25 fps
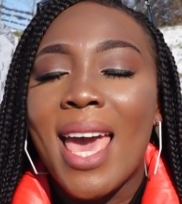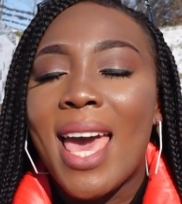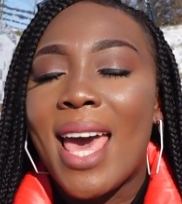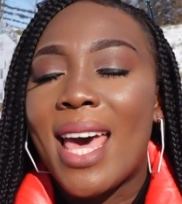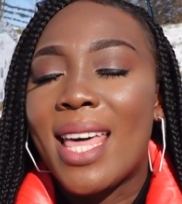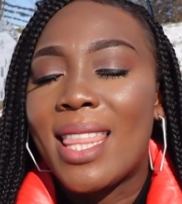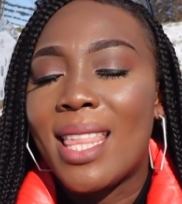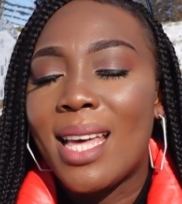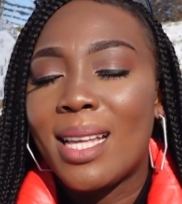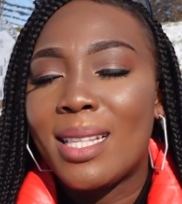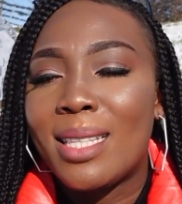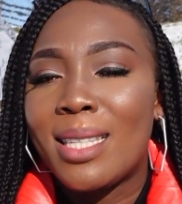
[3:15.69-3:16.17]

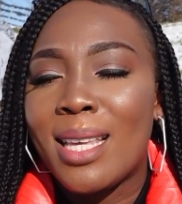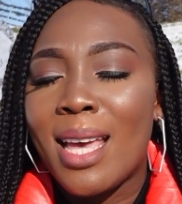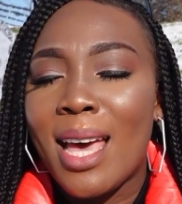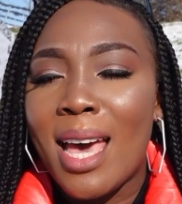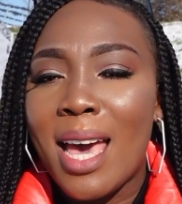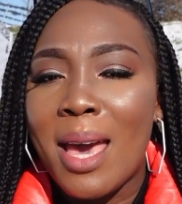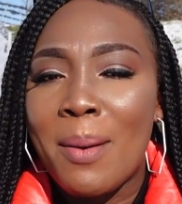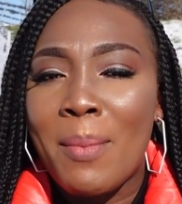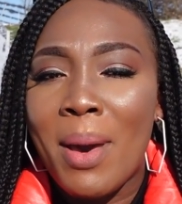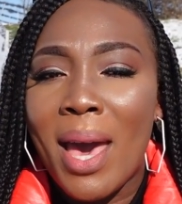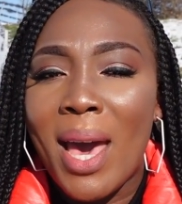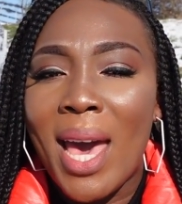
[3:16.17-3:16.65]
At that
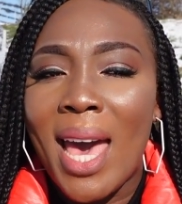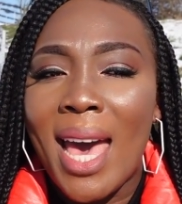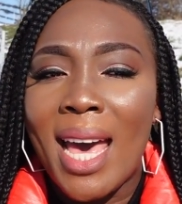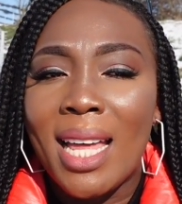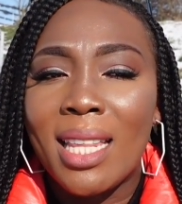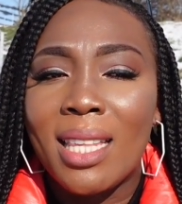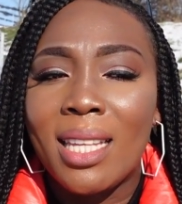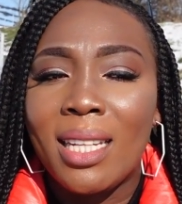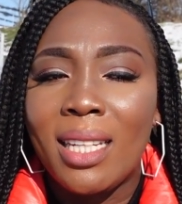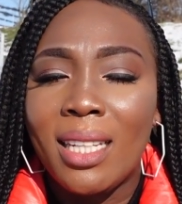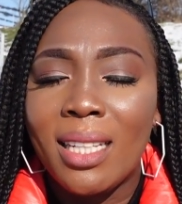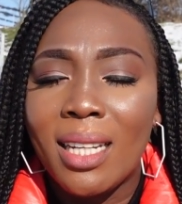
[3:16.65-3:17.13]
time, I
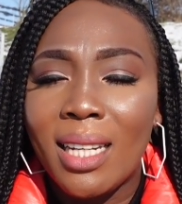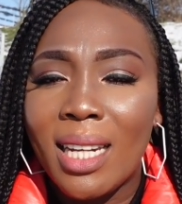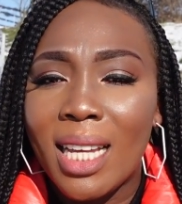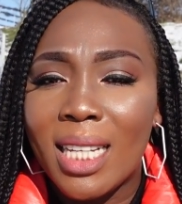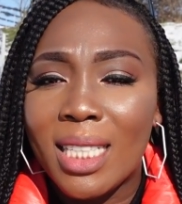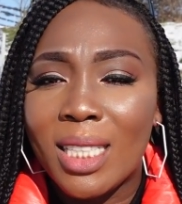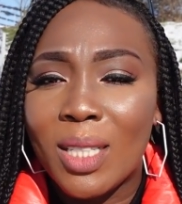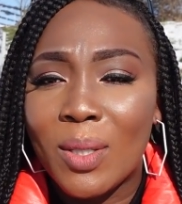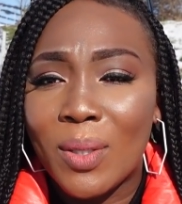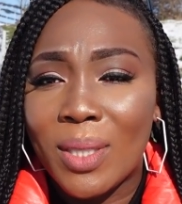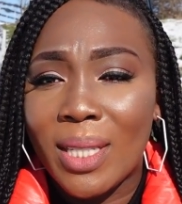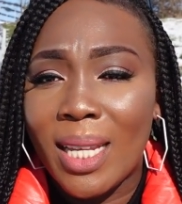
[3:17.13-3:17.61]
had the
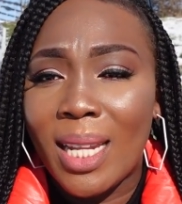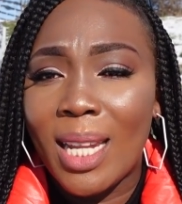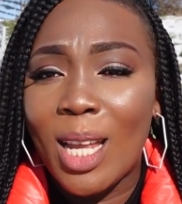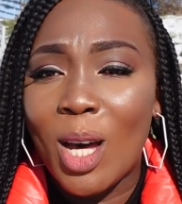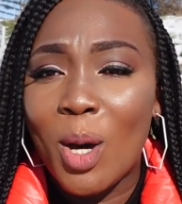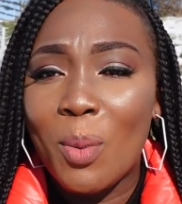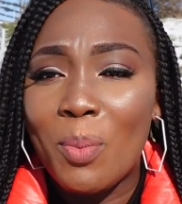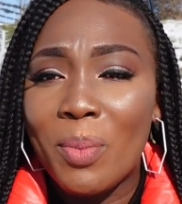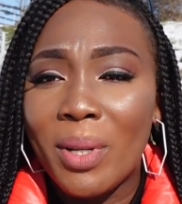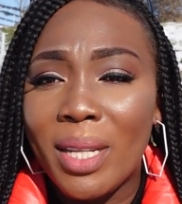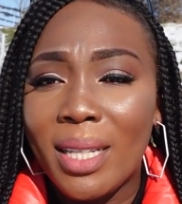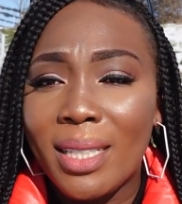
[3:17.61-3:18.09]

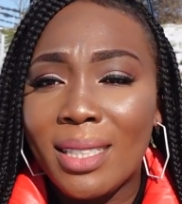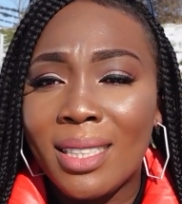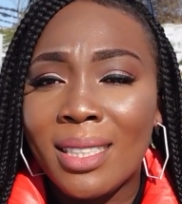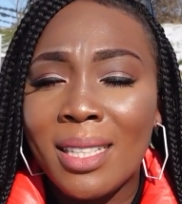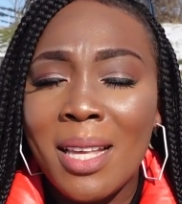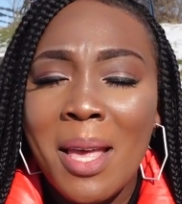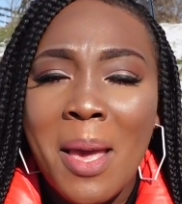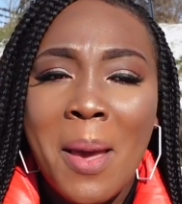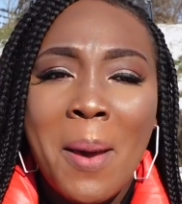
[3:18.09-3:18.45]
Niederlassungserlaubnis,